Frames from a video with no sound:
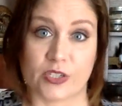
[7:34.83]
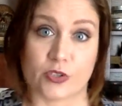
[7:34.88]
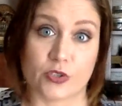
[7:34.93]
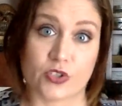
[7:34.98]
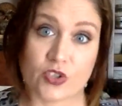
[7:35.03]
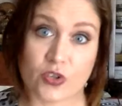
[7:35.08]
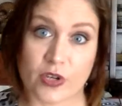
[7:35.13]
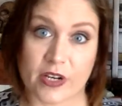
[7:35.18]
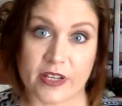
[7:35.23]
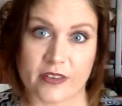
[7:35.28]

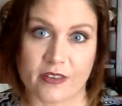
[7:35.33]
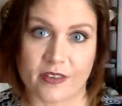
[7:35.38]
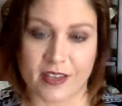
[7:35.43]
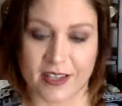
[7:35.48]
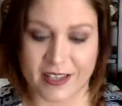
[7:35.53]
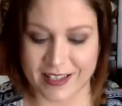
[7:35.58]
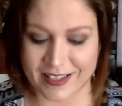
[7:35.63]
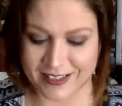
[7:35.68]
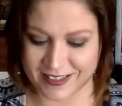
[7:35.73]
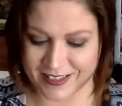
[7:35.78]
strength, I
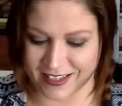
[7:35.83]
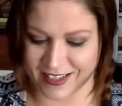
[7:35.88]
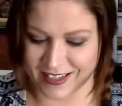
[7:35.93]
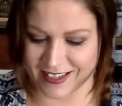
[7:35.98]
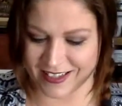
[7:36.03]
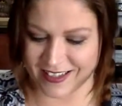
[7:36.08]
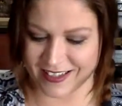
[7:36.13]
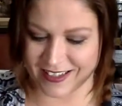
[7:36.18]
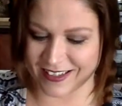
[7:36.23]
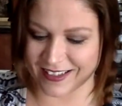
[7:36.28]
guess.
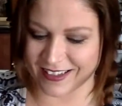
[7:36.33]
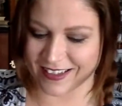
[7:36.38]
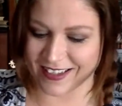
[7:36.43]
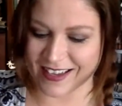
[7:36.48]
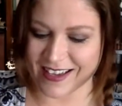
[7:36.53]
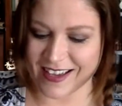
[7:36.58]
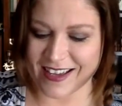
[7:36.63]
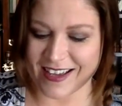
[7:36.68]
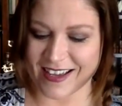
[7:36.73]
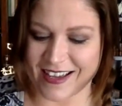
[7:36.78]

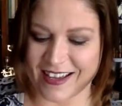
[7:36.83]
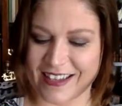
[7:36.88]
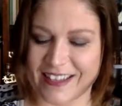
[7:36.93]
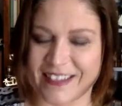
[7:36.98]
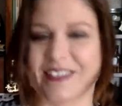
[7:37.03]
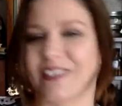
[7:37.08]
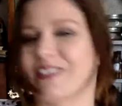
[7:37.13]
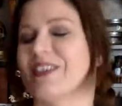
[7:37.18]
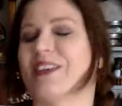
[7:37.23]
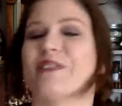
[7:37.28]

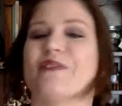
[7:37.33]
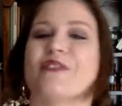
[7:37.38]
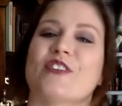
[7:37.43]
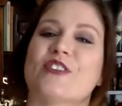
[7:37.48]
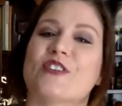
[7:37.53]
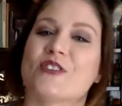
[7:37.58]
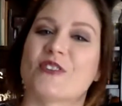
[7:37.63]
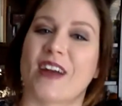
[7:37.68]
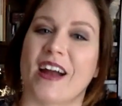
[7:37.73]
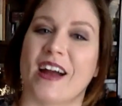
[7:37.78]
It's good for
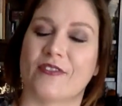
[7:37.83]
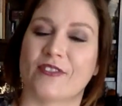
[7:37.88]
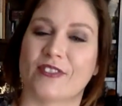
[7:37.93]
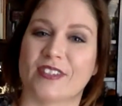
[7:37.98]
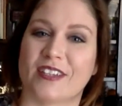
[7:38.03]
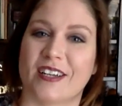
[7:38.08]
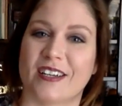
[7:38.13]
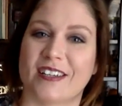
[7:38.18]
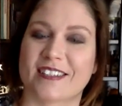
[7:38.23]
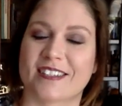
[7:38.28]

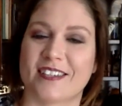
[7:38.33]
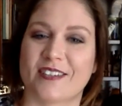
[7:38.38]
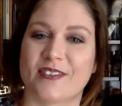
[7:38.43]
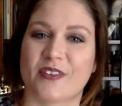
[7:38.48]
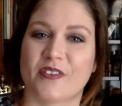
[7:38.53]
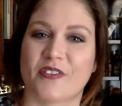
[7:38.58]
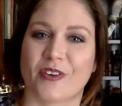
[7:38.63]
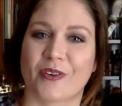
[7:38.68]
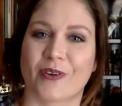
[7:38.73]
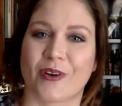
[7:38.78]
travel also.
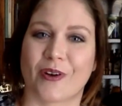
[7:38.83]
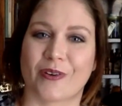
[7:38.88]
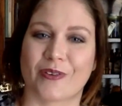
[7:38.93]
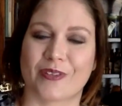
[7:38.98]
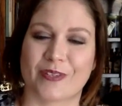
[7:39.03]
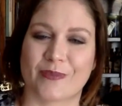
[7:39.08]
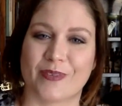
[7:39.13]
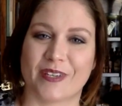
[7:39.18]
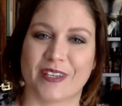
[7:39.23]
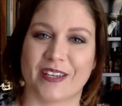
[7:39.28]
If you're going
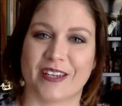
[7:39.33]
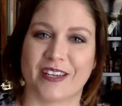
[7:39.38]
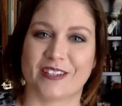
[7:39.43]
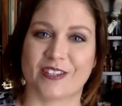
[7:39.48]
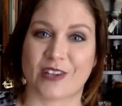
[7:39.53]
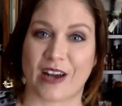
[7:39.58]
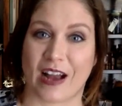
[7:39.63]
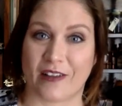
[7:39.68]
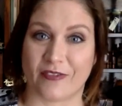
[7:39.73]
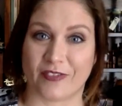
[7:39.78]
to be
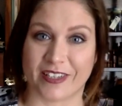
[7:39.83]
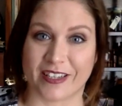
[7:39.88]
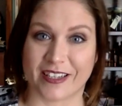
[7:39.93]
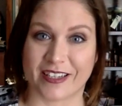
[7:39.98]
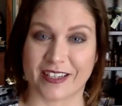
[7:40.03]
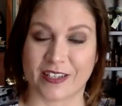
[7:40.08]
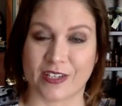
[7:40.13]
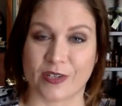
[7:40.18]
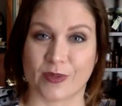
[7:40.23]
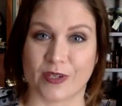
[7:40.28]

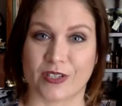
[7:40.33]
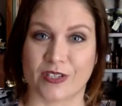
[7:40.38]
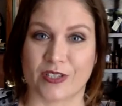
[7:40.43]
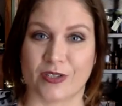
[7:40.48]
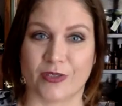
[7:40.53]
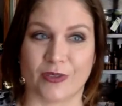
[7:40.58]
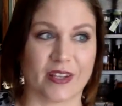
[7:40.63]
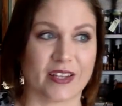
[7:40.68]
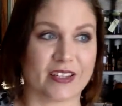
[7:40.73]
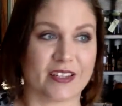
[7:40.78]
traveling and you want to
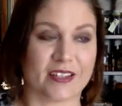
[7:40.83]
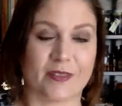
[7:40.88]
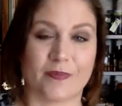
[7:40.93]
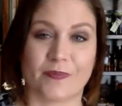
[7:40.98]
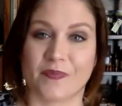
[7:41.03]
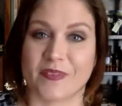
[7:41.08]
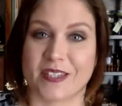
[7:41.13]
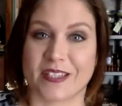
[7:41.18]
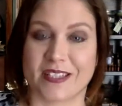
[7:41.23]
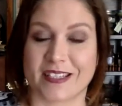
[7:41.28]
do like
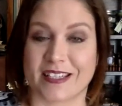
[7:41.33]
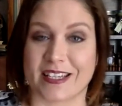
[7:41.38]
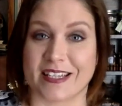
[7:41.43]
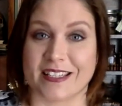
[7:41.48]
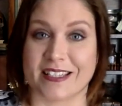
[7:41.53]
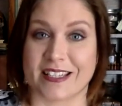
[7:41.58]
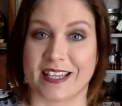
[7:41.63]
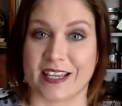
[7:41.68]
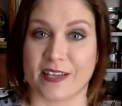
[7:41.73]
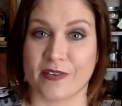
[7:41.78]
to stay
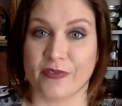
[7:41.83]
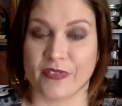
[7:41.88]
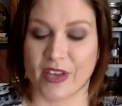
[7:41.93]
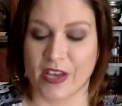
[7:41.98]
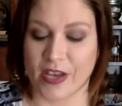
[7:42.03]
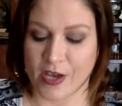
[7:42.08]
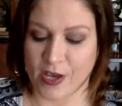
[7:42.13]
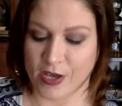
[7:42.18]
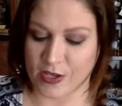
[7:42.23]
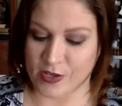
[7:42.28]
safe,
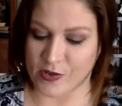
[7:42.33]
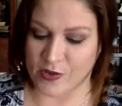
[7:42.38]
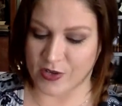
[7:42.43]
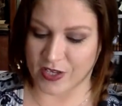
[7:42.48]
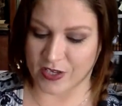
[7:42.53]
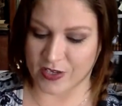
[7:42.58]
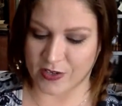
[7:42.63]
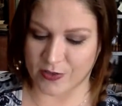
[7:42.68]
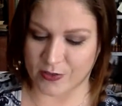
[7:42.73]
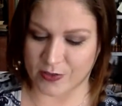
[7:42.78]
you
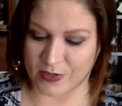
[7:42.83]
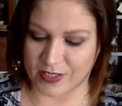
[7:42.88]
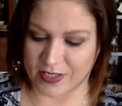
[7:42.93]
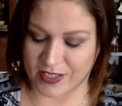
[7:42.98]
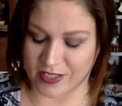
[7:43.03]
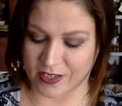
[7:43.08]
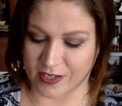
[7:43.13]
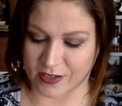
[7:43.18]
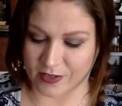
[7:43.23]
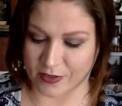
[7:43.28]
can use
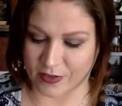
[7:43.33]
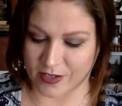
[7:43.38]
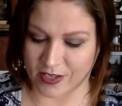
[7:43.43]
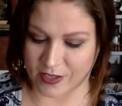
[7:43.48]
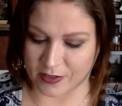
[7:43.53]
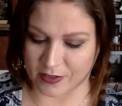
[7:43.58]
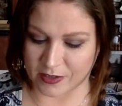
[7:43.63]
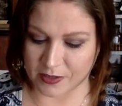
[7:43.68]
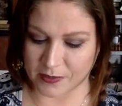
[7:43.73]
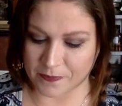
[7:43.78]
the color
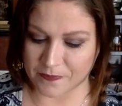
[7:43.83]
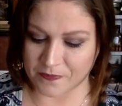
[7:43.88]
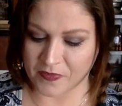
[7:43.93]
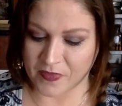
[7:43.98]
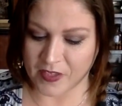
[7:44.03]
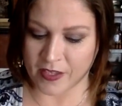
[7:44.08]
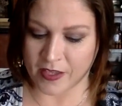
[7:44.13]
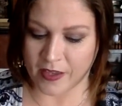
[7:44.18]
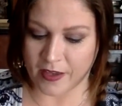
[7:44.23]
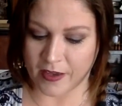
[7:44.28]
yellow.
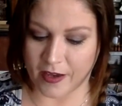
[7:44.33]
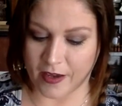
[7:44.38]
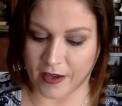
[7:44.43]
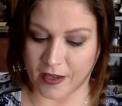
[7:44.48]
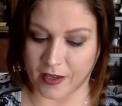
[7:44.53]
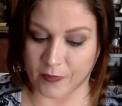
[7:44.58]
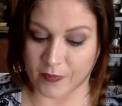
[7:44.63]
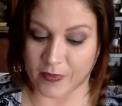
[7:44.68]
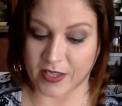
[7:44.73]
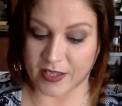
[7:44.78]

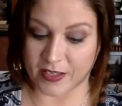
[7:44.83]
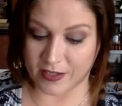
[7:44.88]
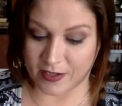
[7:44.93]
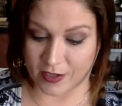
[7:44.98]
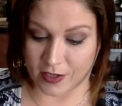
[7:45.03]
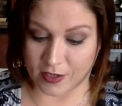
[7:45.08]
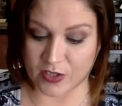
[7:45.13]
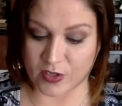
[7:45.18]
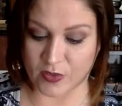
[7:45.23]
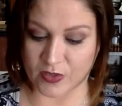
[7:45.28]
It
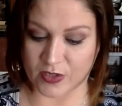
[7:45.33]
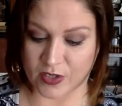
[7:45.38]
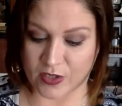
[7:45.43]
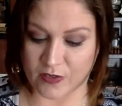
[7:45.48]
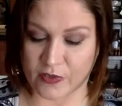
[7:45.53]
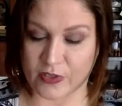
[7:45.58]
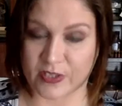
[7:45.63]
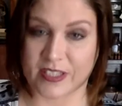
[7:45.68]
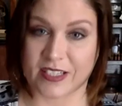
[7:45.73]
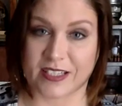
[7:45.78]
also is good
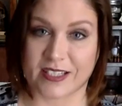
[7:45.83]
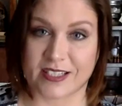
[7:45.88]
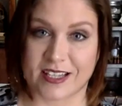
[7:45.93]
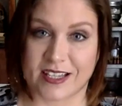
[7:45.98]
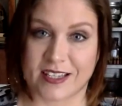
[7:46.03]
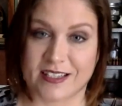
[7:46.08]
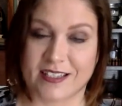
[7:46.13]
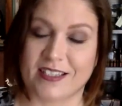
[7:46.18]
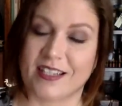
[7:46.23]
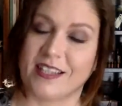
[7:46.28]
for
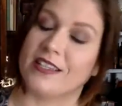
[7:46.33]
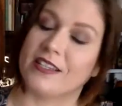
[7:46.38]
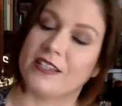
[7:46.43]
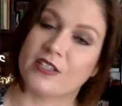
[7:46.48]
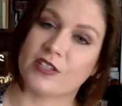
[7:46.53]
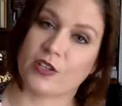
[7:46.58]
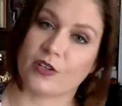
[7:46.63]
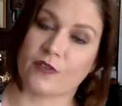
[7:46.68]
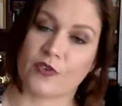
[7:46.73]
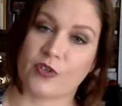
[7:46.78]
success, and then
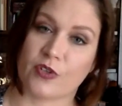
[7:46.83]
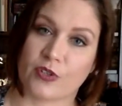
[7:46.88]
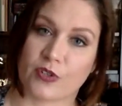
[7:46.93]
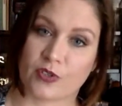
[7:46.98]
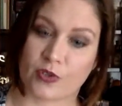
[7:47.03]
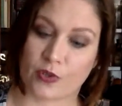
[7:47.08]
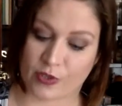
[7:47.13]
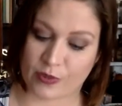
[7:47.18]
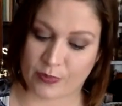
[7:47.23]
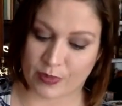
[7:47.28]
it's good for your
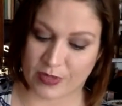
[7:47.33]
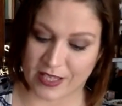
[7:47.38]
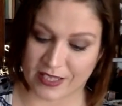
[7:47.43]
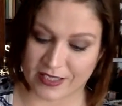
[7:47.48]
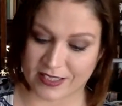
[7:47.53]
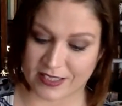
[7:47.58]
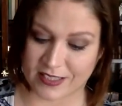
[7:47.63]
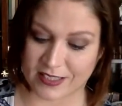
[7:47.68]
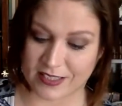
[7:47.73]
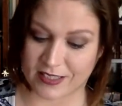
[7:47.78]
solar
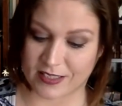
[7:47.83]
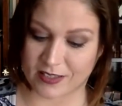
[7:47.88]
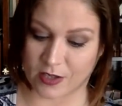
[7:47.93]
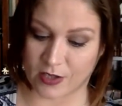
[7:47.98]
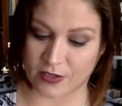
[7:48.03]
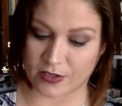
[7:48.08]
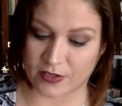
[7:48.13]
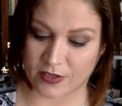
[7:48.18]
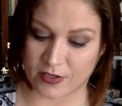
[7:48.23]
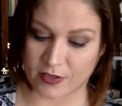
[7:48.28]
plexus
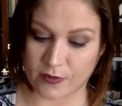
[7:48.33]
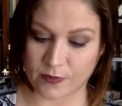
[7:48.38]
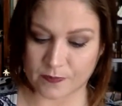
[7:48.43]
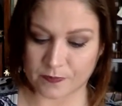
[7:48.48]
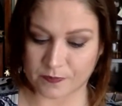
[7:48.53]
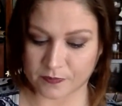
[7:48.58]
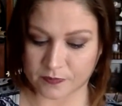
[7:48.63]
also,